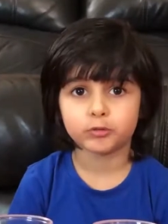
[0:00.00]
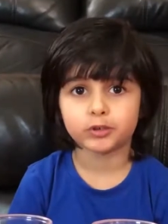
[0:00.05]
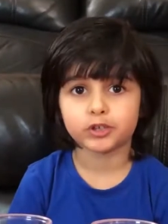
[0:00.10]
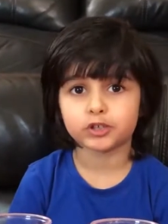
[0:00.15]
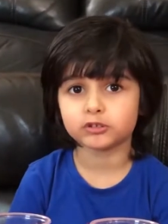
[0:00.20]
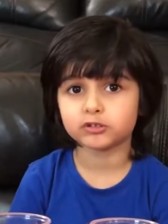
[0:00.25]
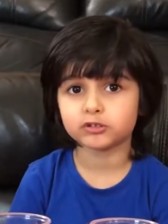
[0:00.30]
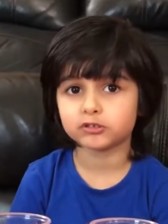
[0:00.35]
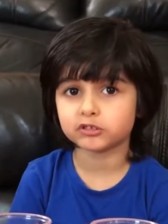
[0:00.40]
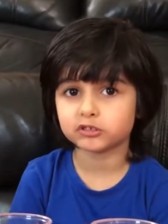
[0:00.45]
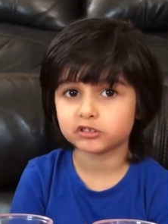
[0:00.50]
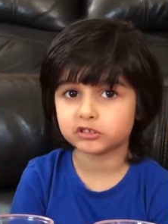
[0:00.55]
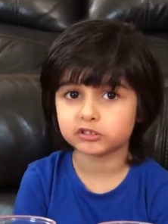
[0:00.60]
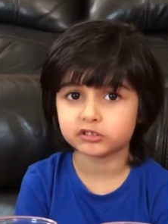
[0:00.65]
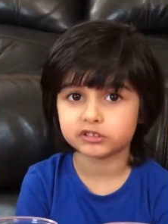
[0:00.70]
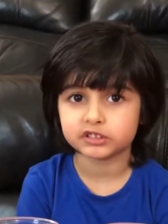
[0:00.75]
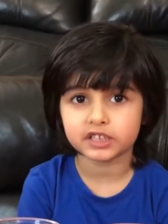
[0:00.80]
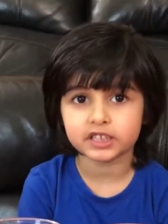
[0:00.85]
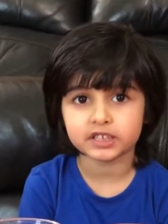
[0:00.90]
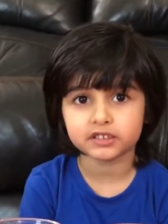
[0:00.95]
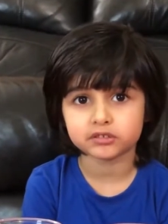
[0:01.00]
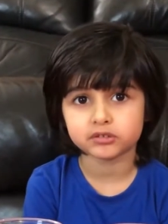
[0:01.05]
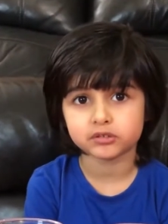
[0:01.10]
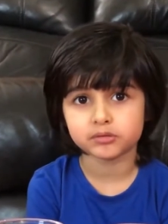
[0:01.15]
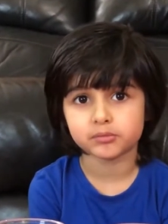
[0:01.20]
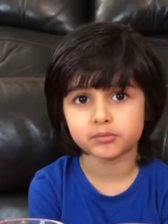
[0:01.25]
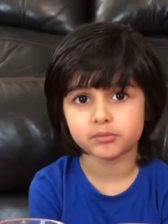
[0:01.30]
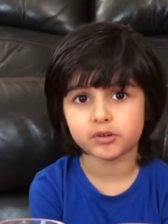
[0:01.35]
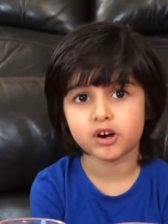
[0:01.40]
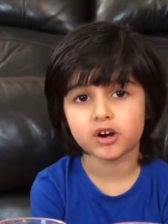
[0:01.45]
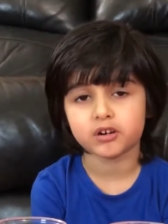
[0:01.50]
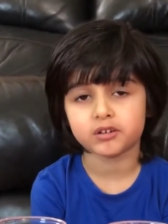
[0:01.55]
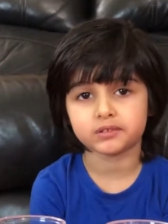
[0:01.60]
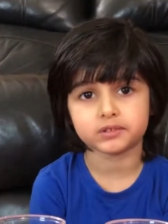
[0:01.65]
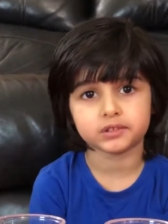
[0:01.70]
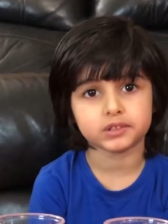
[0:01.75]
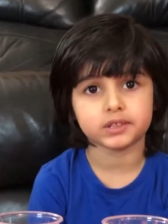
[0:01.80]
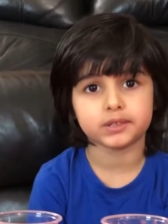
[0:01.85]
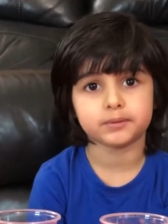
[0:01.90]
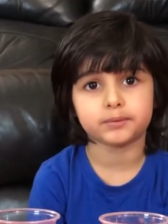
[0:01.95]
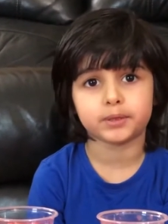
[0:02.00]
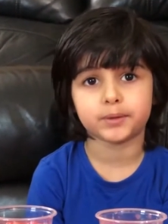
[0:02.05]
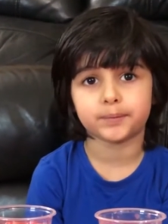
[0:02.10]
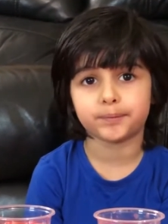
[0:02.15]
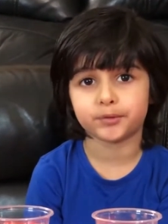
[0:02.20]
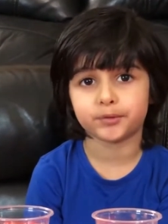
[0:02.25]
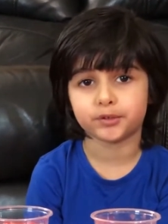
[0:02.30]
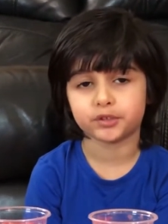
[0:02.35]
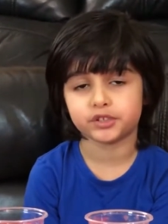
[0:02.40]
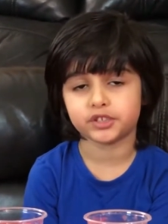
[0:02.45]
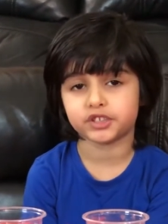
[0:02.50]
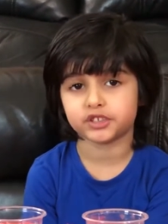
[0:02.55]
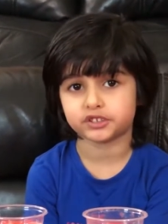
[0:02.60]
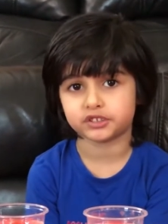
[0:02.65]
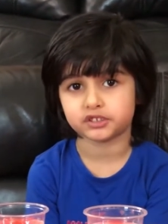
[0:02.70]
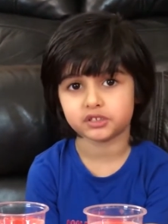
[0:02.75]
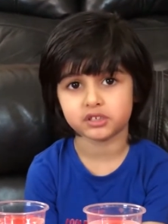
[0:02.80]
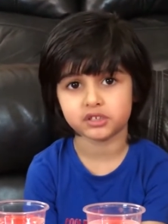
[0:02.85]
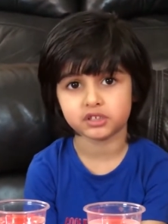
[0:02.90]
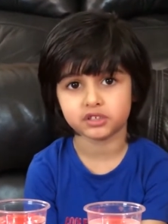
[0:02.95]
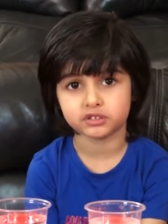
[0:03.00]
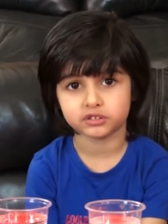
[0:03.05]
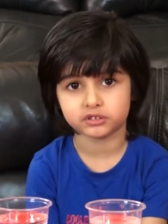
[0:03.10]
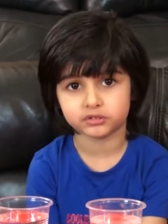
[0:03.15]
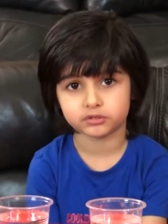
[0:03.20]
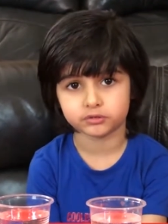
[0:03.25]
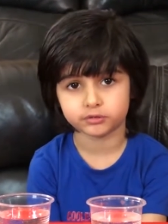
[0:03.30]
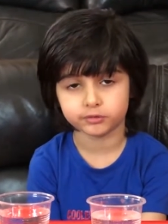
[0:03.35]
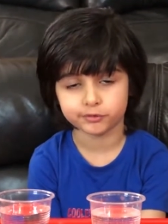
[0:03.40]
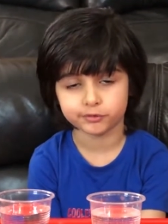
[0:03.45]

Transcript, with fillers: we're going to check tomorrow and my prediction is